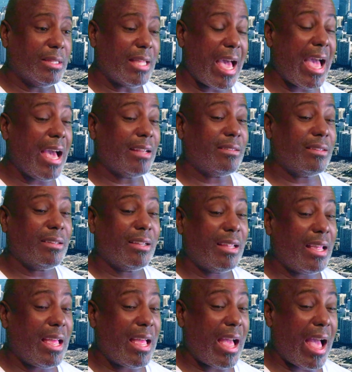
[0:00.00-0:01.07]
That,
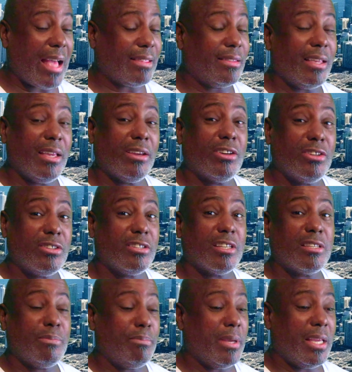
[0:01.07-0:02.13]
I think, could
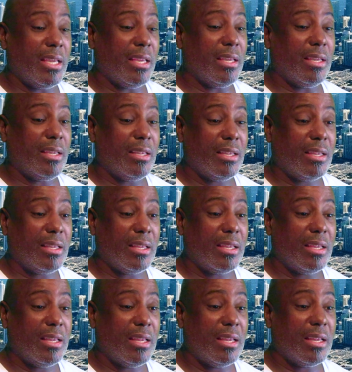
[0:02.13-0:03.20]
just be
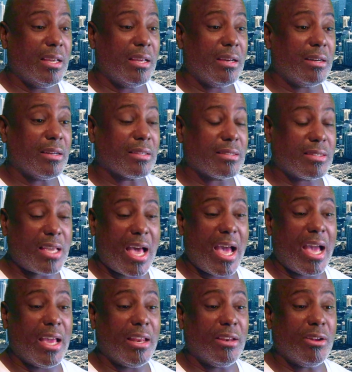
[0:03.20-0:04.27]
a
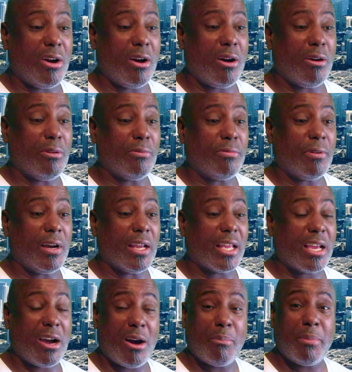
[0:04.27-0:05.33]
sign of a
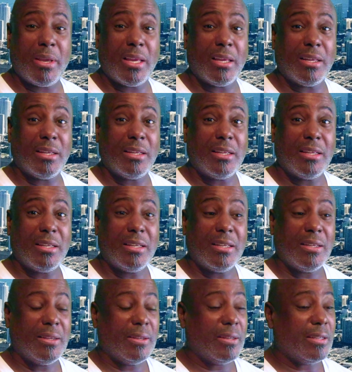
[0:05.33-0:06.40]
coming
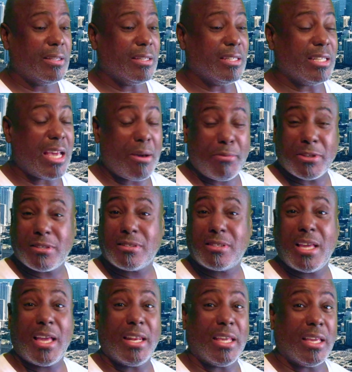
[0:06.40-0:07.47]

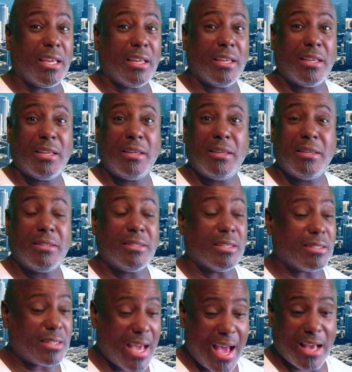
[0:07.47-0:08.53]
devastating
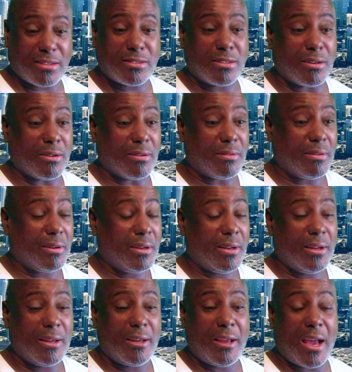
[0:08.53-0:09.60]
disaster.
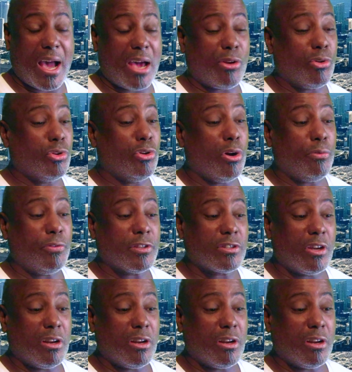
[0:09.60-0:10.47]
I don't know if it's